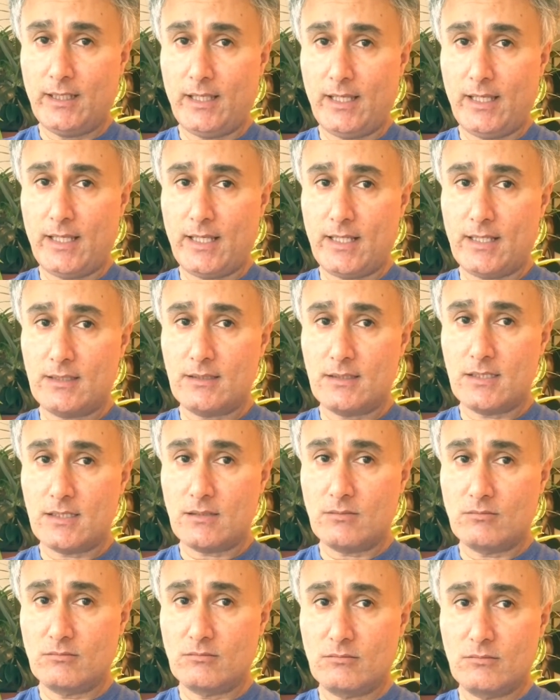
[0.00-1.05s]
and
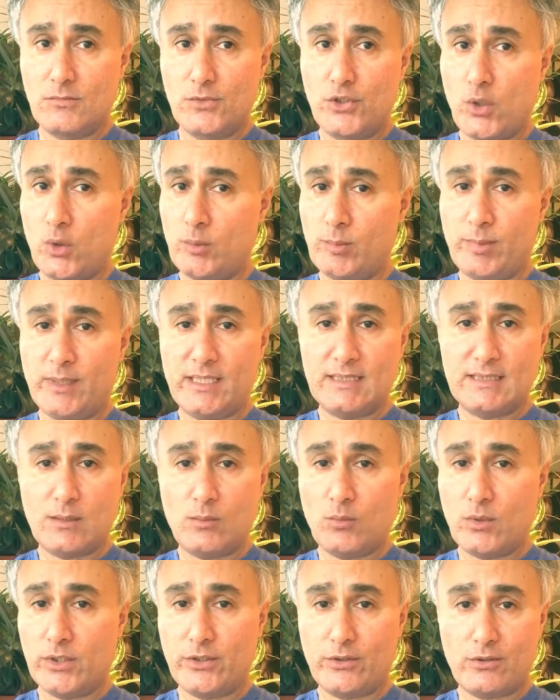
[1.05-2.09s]
don't be
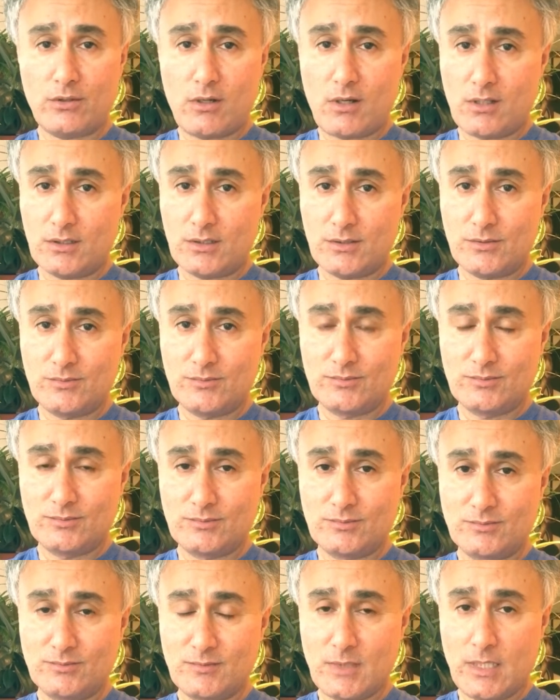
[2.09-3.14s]
someone you're not.
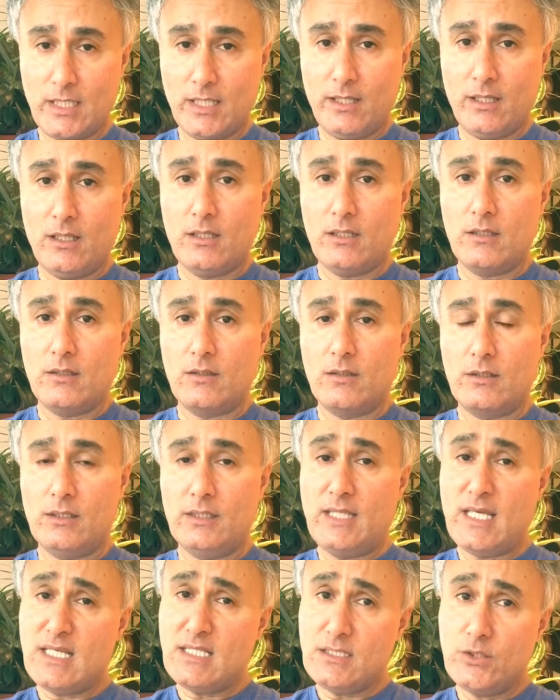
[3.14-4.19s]

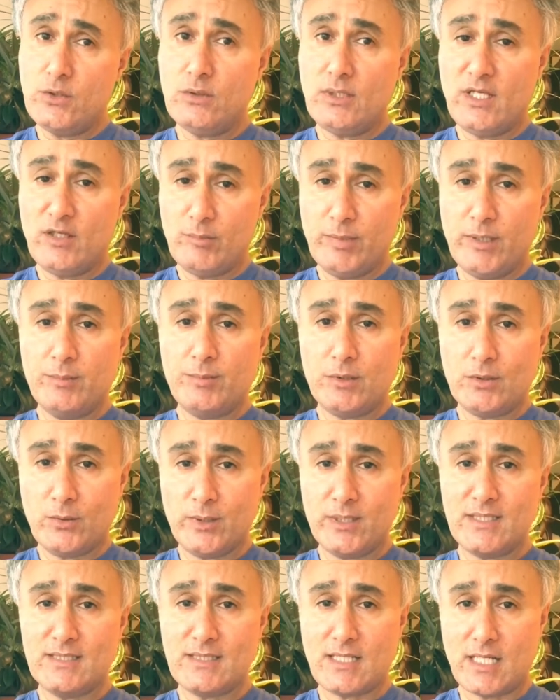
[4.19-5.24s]
Yes, you'll have people
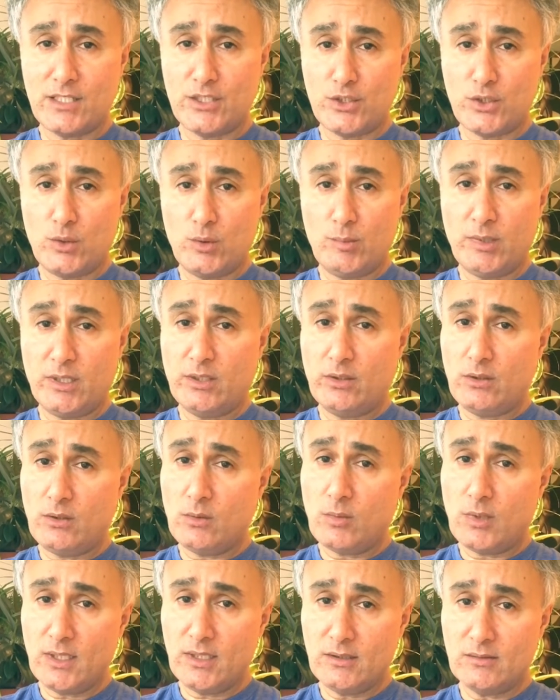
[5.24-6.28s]
criticize you, but you know
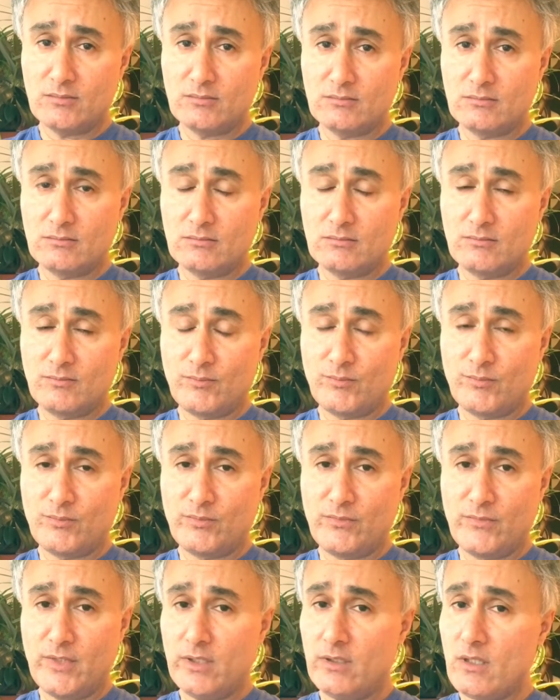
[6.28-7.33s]
what?
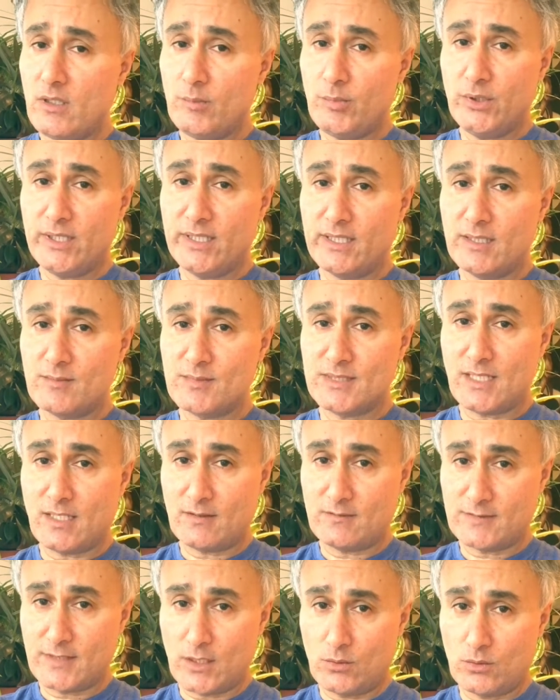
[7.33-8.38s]
They're not putting
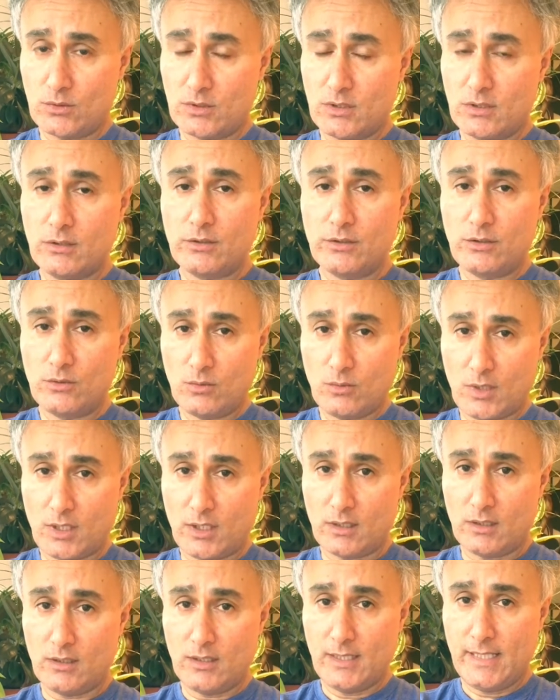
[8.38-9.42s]
themselves out. You
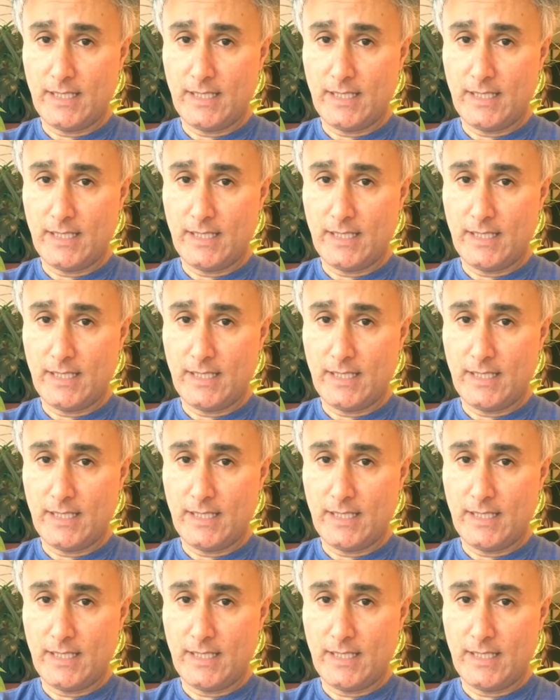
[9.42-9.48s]
are.